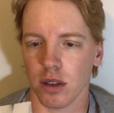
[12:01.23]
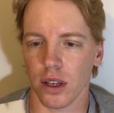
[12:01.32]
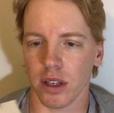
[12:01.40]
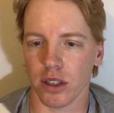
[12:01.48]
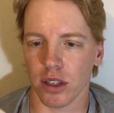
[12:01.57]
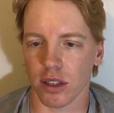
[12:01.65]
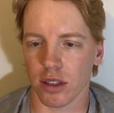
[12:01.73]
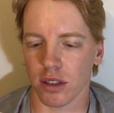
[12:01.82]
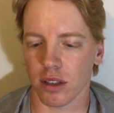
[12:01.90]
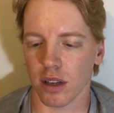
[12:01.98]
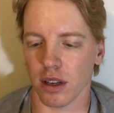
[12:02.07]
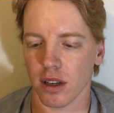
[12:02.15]
And just,
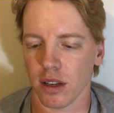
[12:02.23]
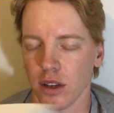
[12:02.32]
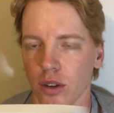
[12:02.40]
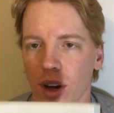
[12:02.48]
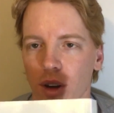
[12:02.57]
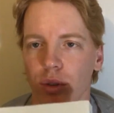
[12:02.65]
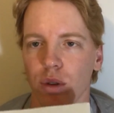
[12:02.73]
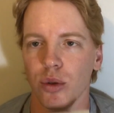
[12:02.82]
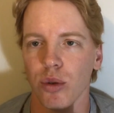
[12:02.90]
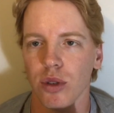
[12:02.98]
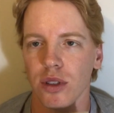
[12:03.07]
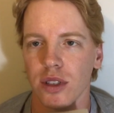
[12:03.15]
how
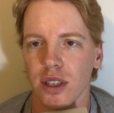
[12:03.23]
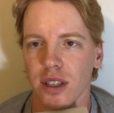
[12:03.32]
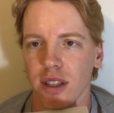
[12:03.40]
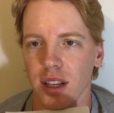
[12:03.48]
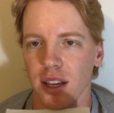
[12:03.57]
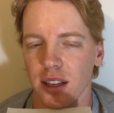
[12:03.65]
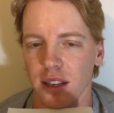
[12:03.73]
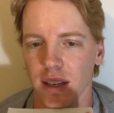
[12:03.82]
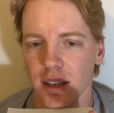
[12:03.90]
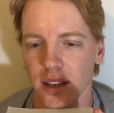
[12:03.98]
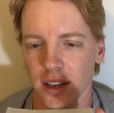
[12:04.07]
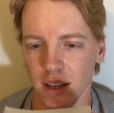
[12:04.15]
cool is it that
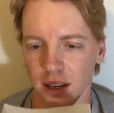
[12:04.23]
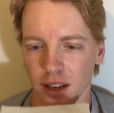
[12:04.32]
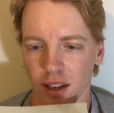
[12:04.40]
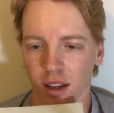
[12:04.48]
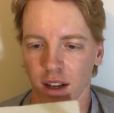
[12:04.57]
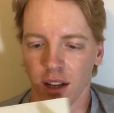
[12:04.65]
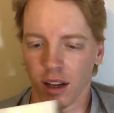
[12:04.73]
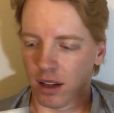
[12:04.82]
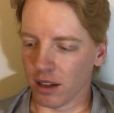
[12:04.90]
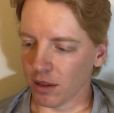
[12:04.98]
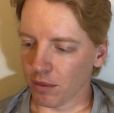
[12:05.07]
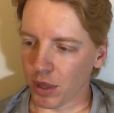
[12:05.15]

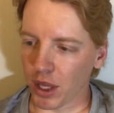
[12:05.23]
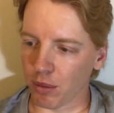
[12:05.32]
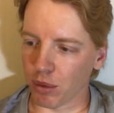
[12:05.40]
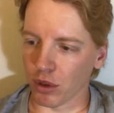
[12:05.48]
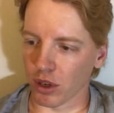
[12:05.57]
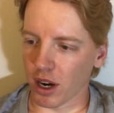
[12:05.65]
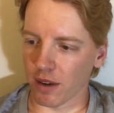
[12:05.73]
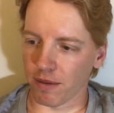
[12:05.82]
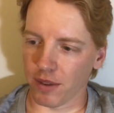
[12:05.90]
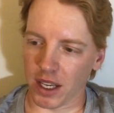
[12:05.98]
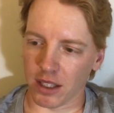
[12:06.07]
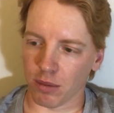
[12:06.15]
people are on
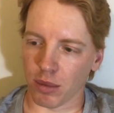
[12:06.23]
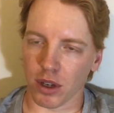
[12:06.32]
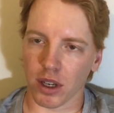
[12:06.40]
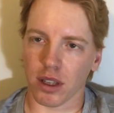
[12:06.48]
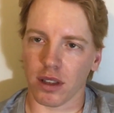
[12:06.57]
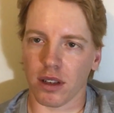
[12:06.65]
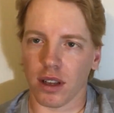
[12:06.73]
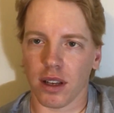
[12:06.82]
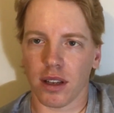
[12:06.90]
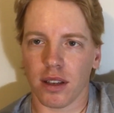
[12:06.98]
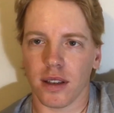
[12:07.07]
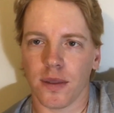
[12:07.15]
Facebook and they're like,